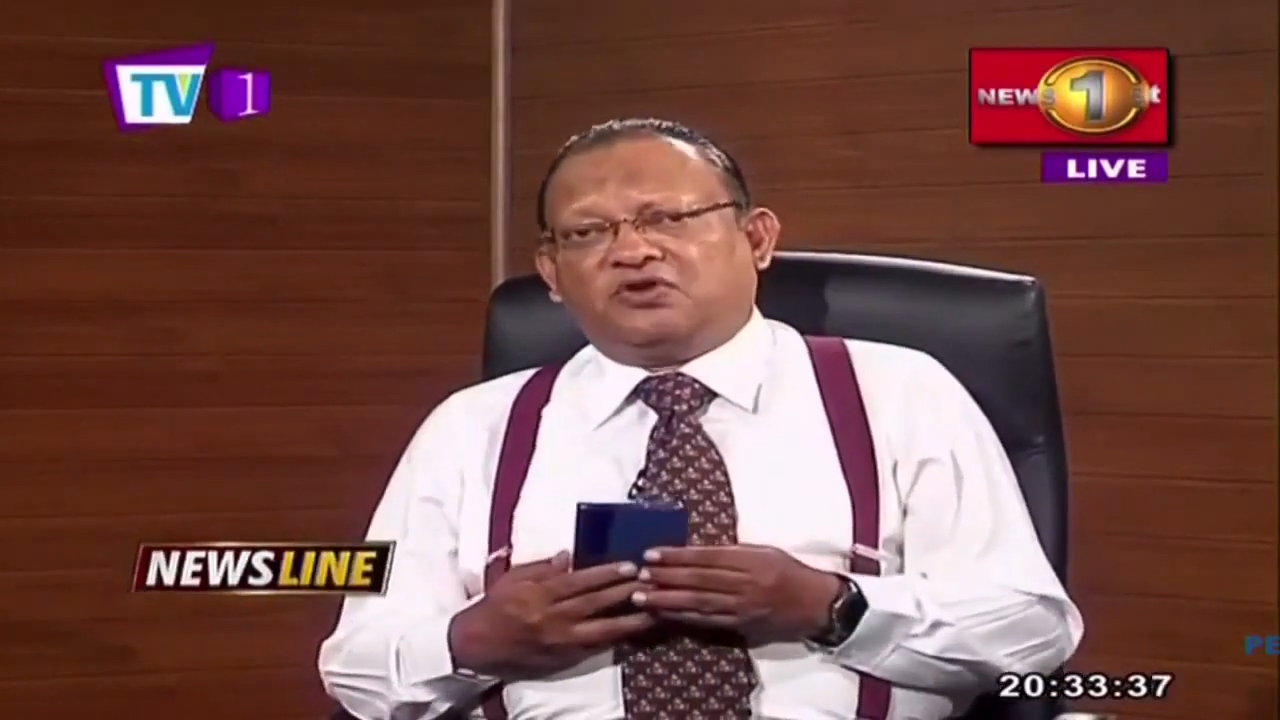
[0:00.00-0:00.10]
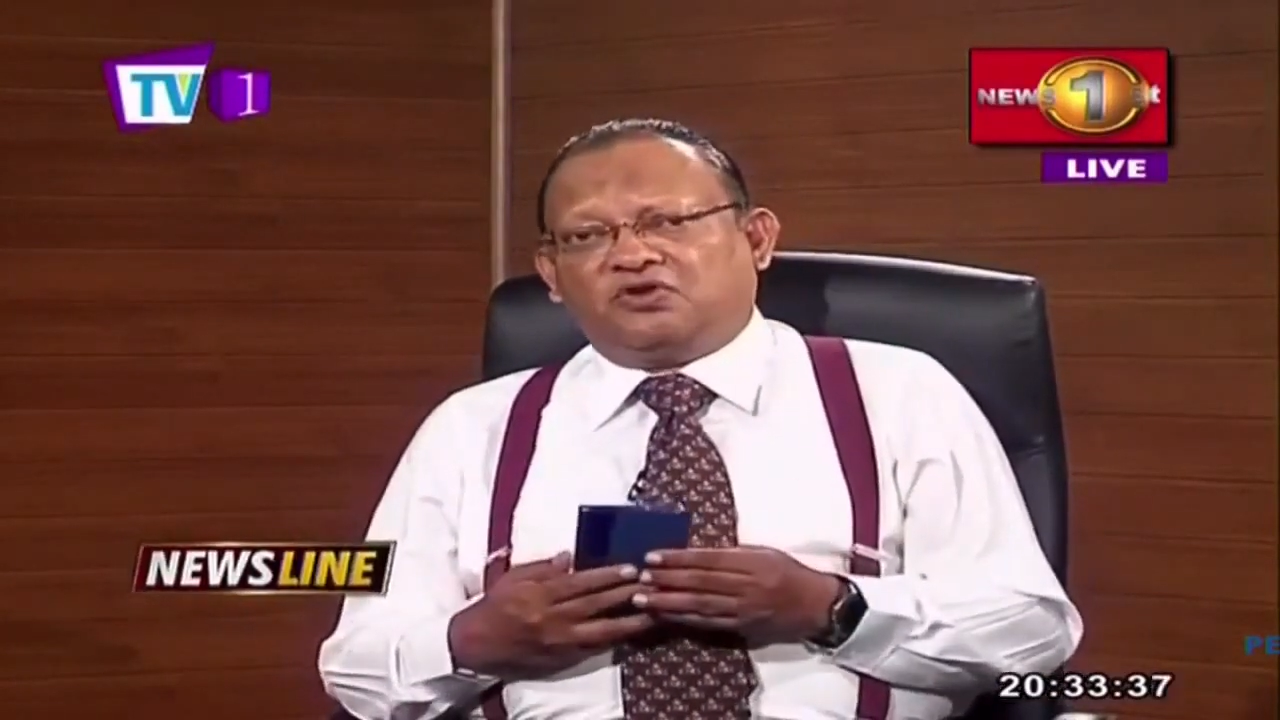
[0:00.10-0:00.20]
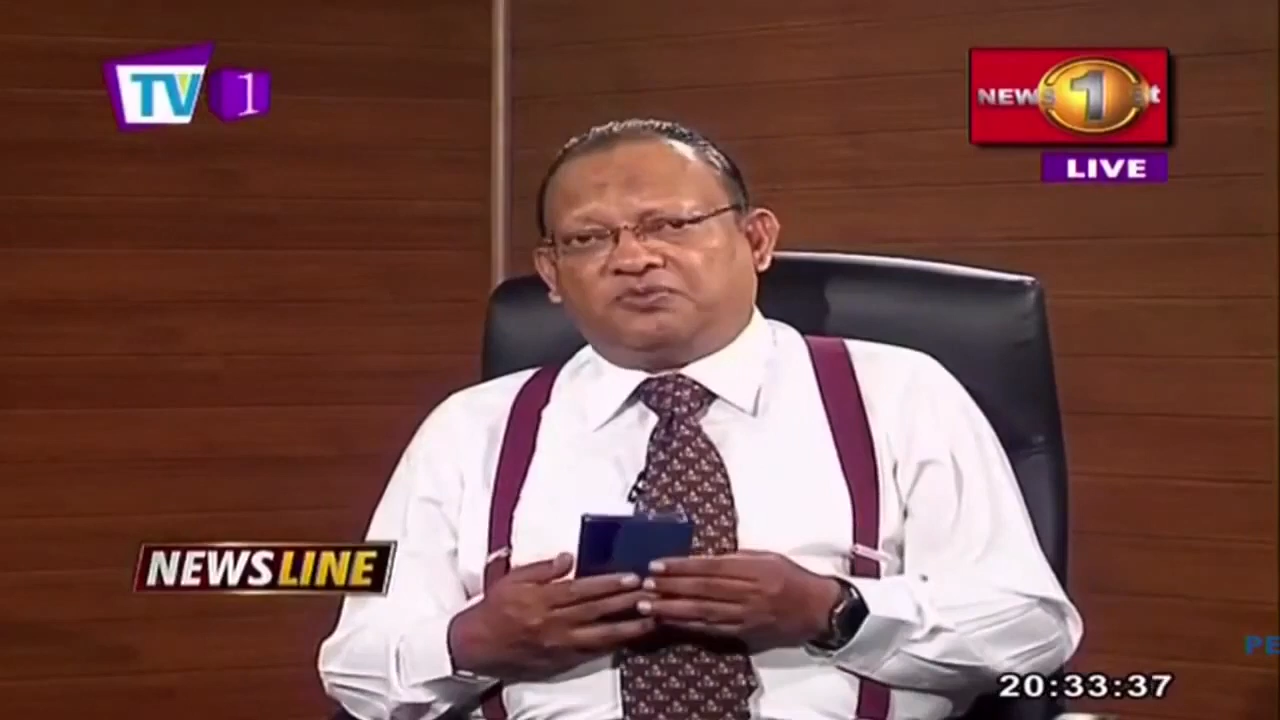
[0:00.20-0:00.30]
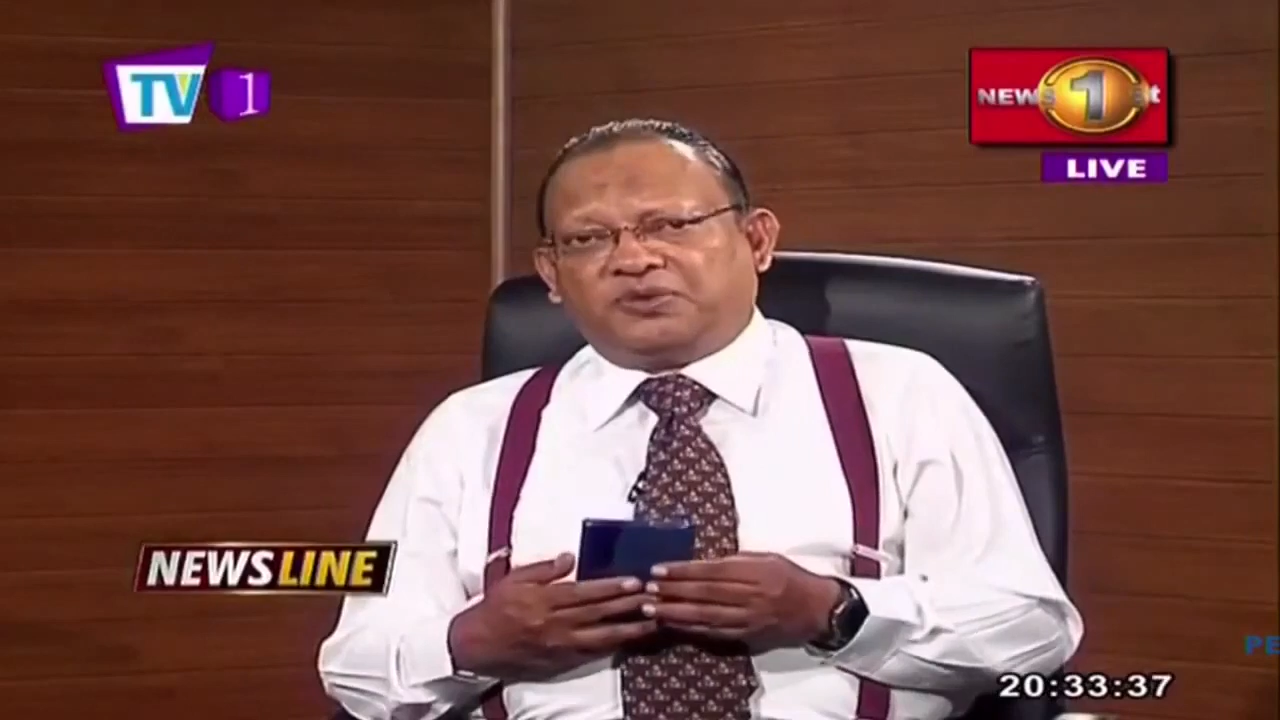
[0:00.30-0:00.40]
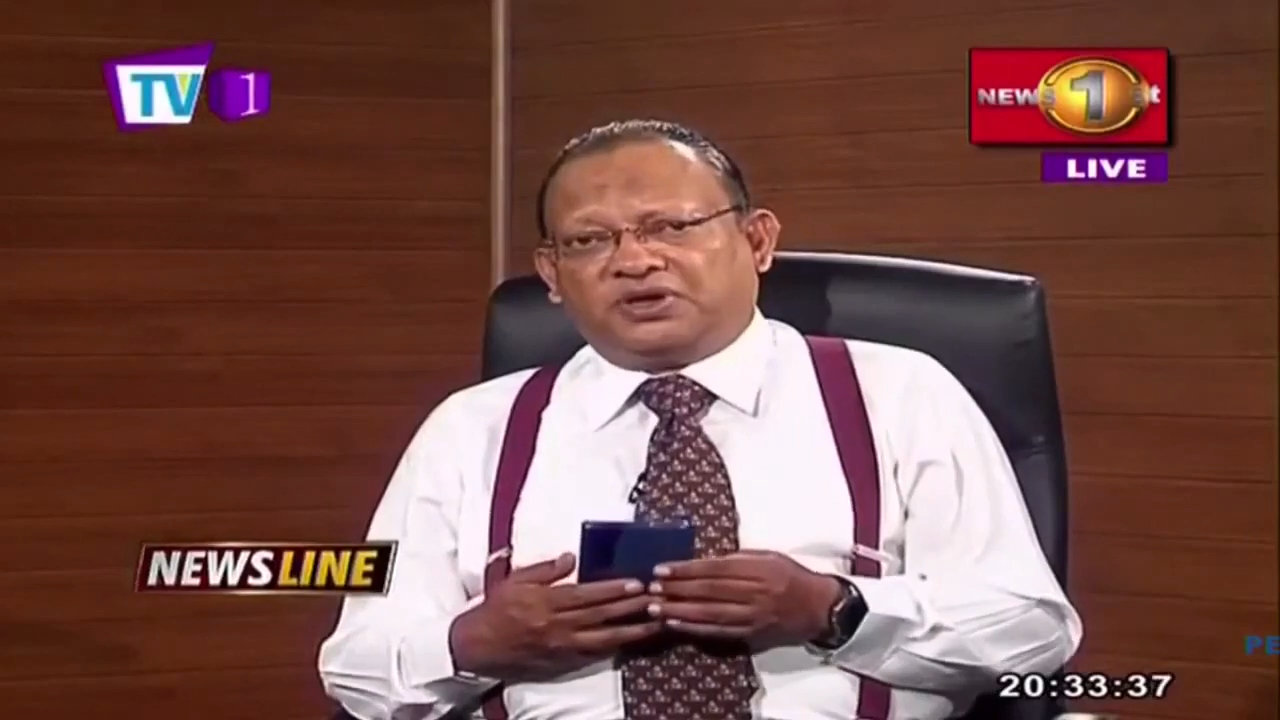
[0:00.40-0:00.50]

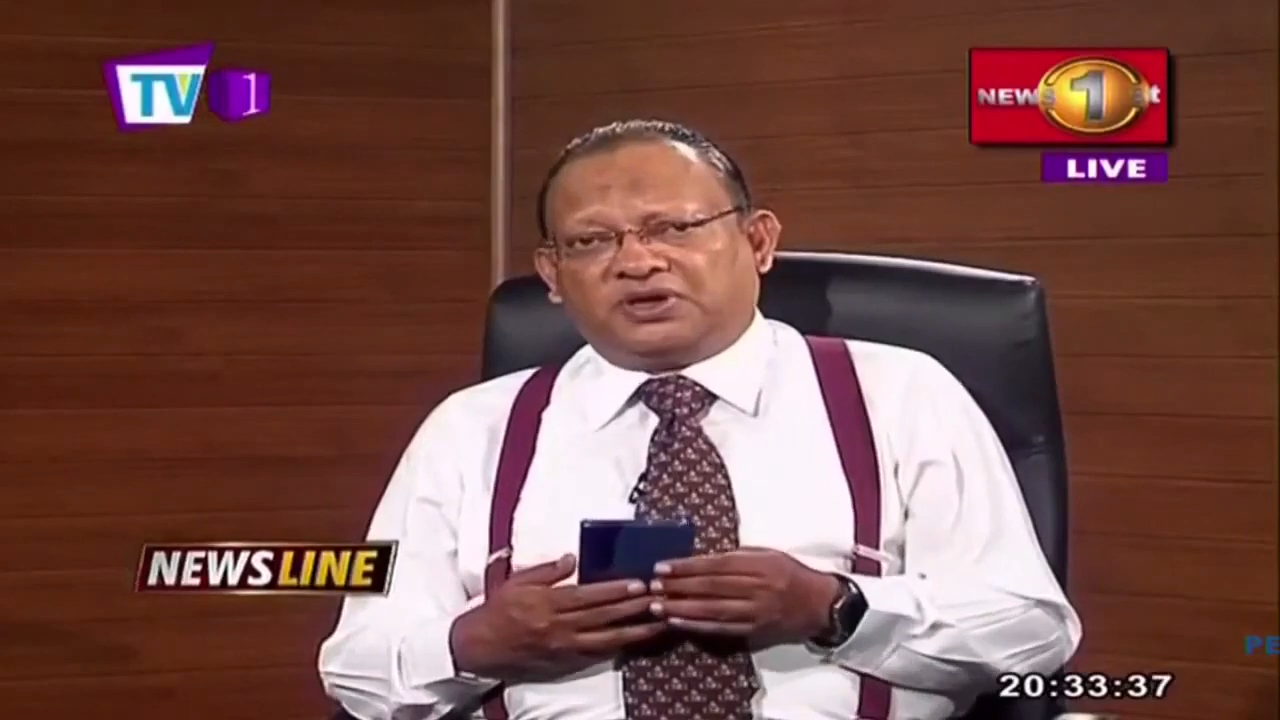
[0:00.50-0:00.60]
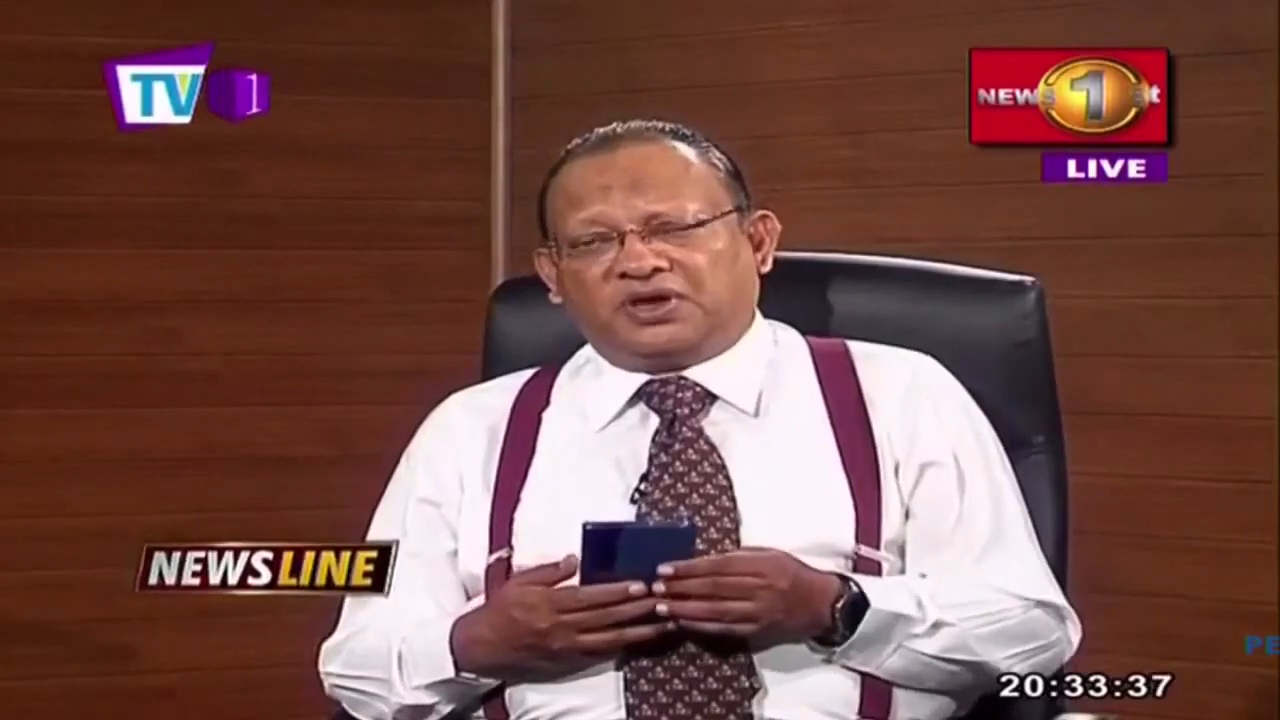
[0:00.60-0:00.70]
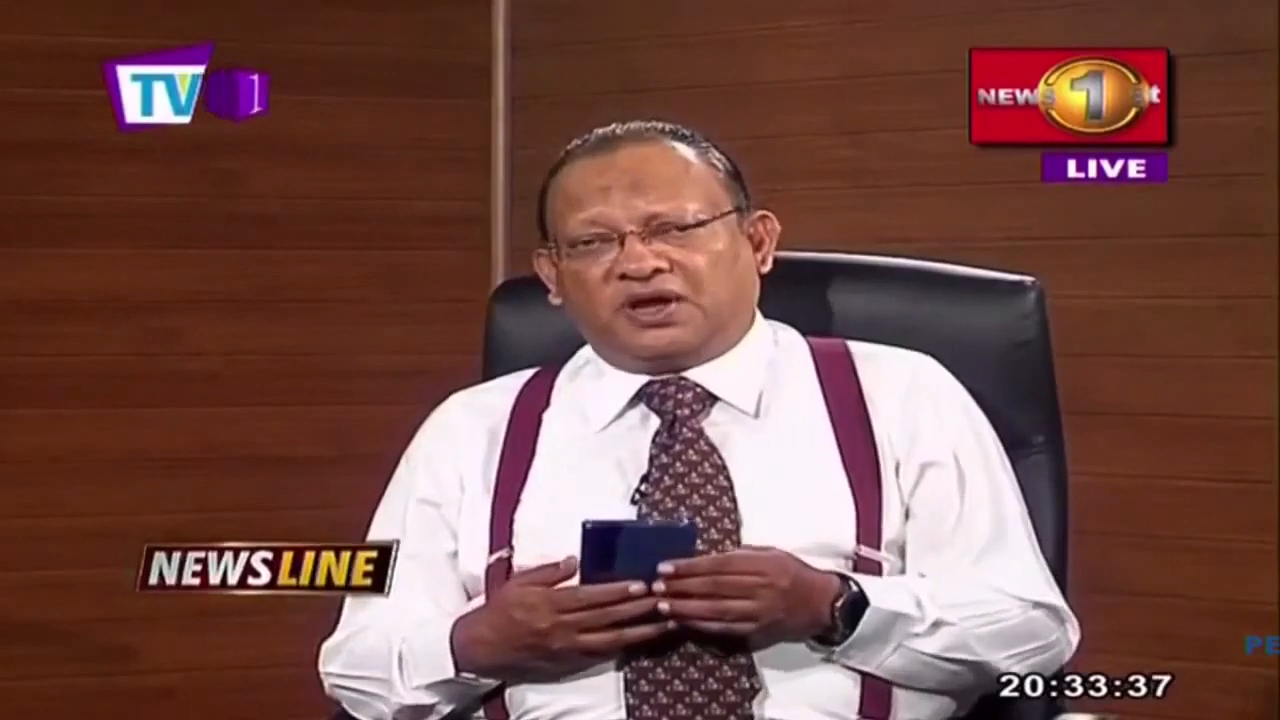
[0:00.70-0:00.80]
coping